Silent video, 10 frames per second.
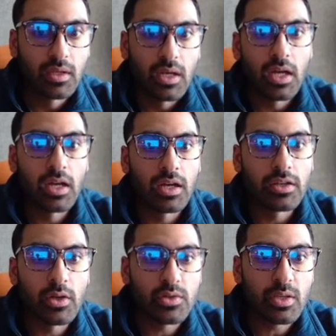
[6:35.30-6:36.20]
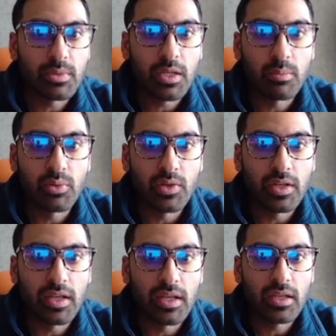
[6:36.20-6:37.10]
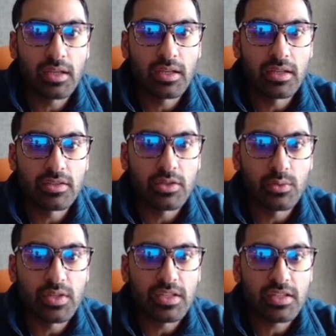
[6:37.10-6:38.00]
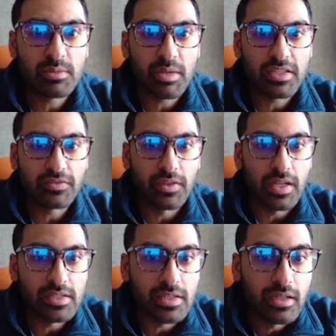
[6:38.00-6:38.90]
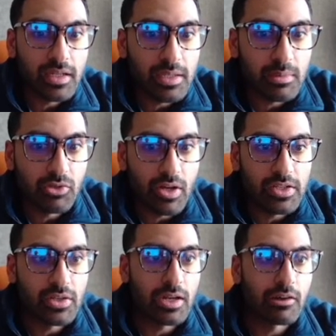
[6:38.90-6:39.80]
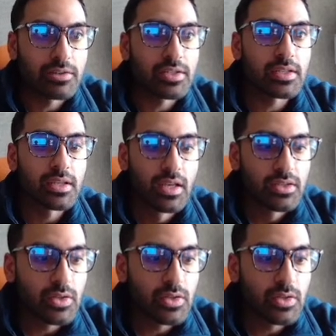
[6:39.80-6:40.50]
Note something important here is you need to specify time granularity. So